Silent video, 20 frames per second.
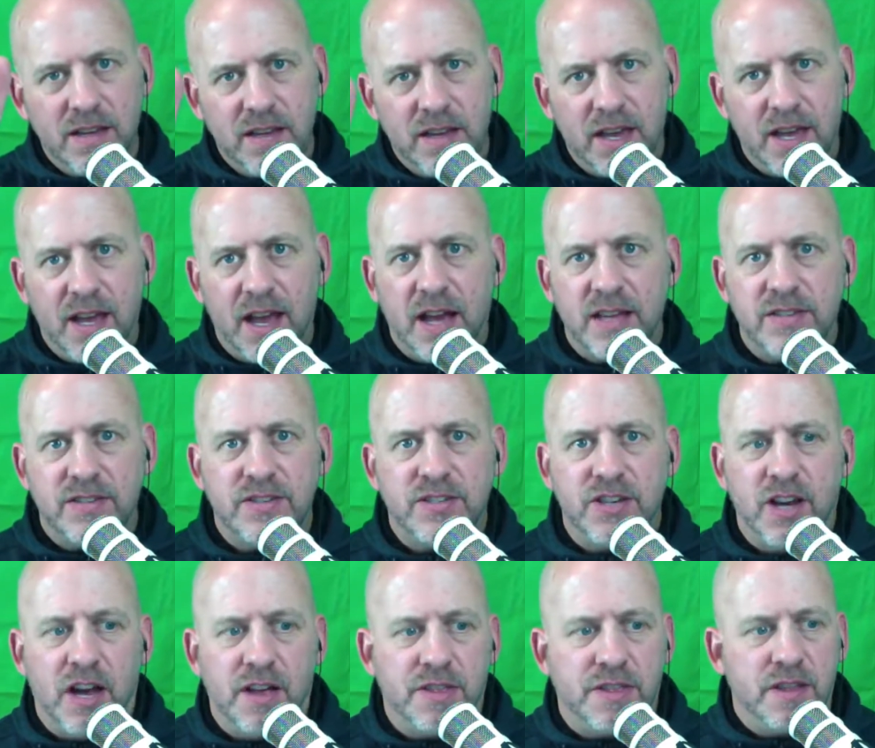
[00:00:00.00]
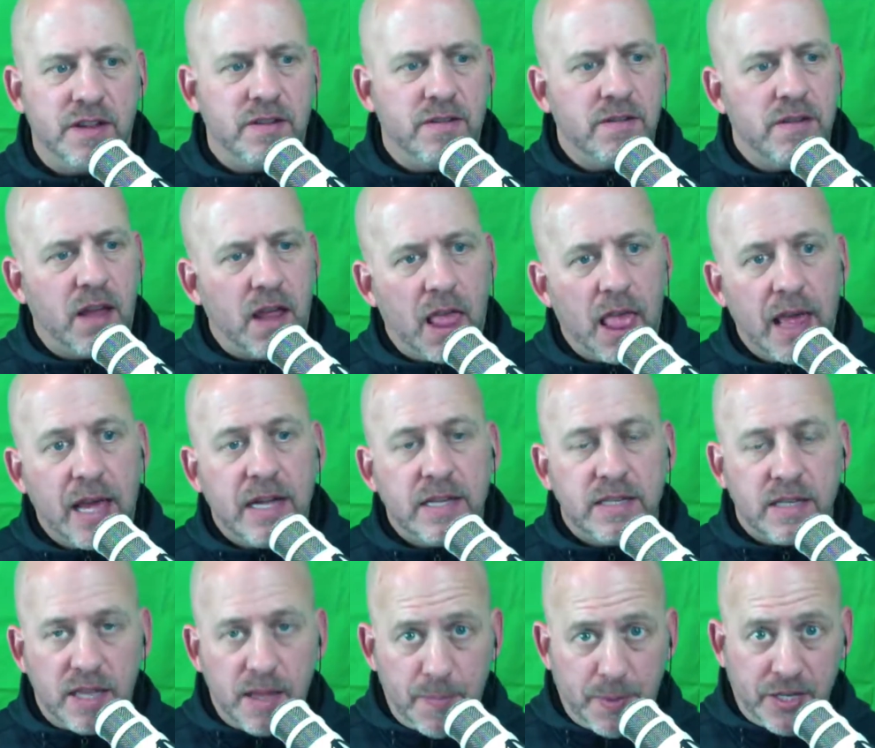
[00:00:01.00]
Hey, guys, it's Jonathan,
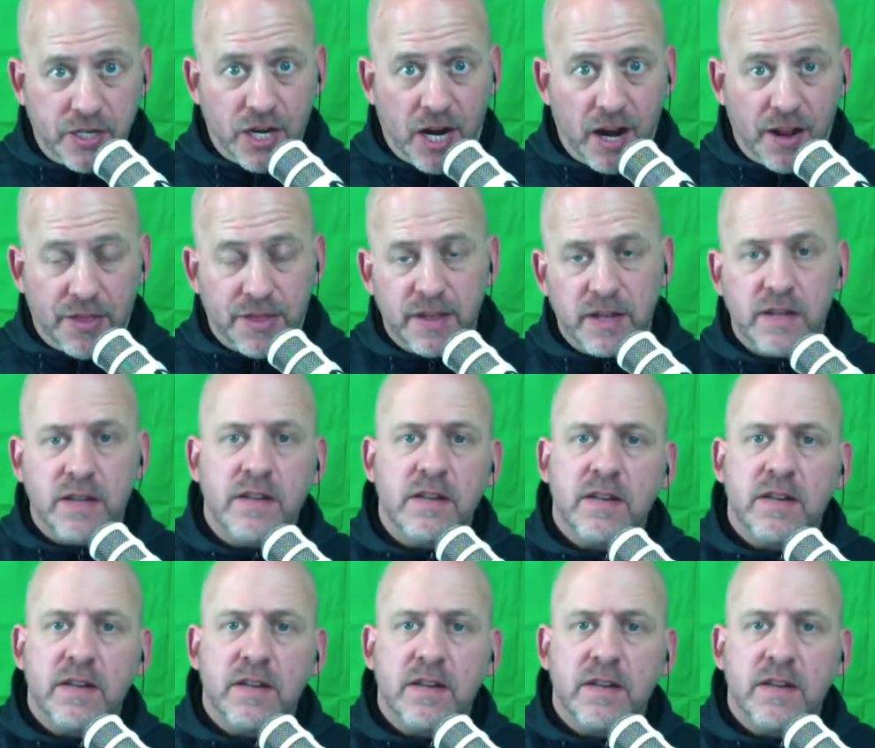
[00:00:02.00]
Olympic Jonathan.